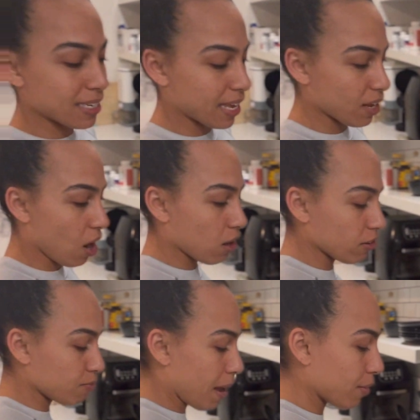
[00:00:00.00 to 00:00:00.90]
get all
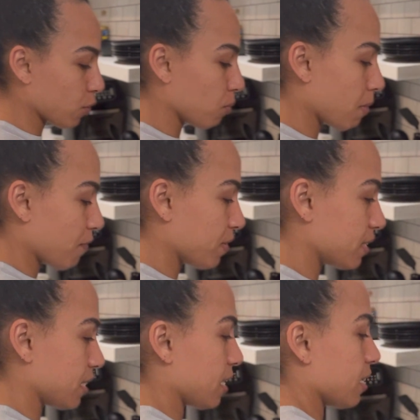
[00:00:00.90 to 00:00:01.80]
of my little muffin
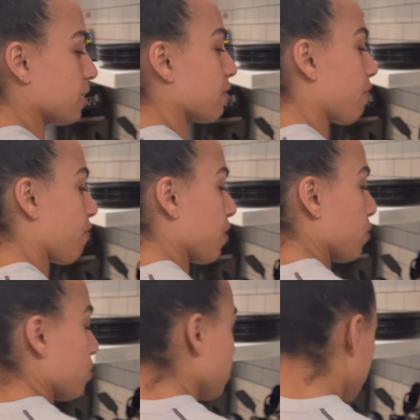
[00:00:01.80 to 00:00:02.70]
tins
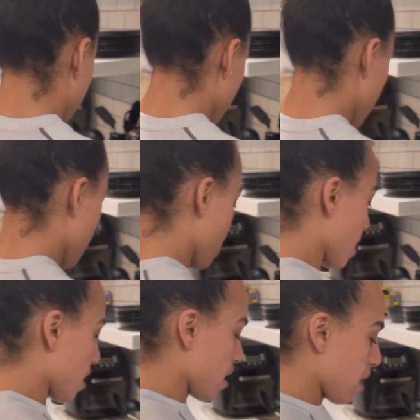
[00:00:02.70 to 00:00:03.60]
filled.
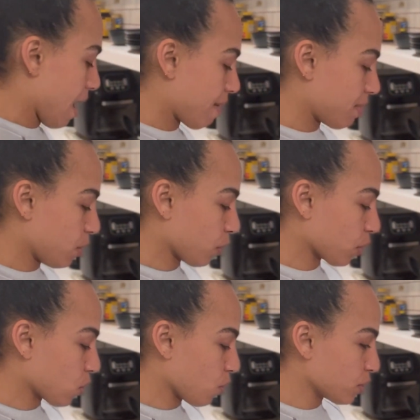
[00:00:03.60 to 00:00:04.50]
And then we're
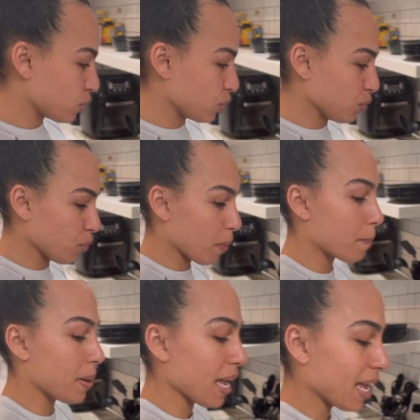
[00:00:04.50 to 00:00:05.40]
going to
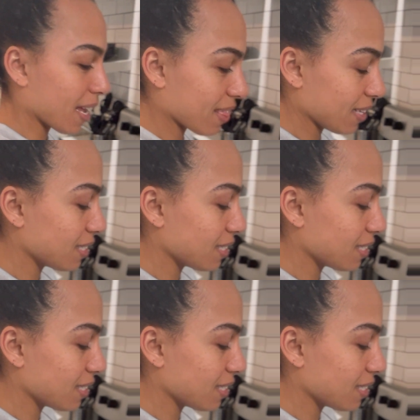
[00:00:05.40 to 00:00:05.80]
bake. This is